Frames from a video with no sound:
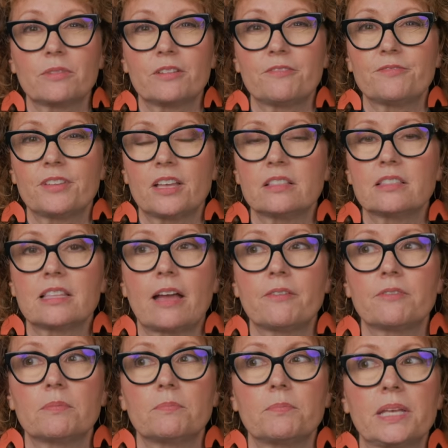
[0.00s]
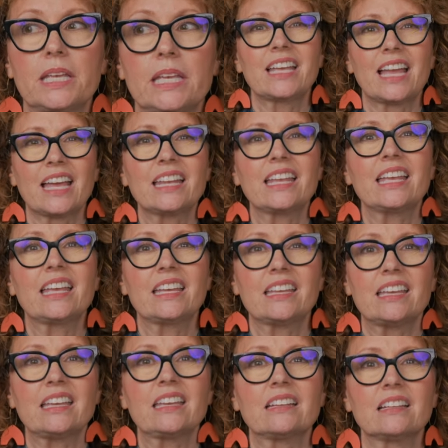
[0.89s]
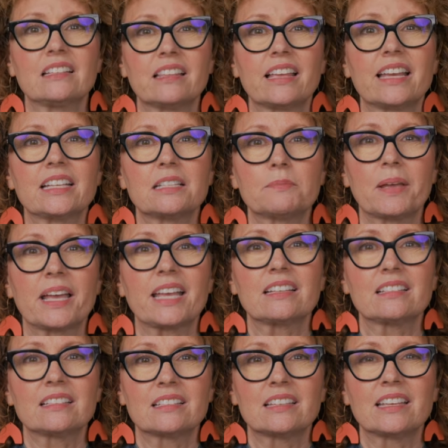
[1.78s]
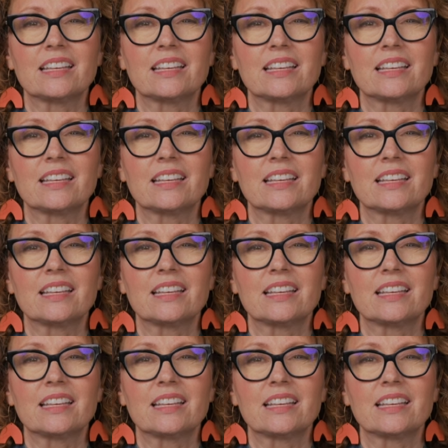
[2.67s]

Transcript: We felt that would be kind of icky in a lake space.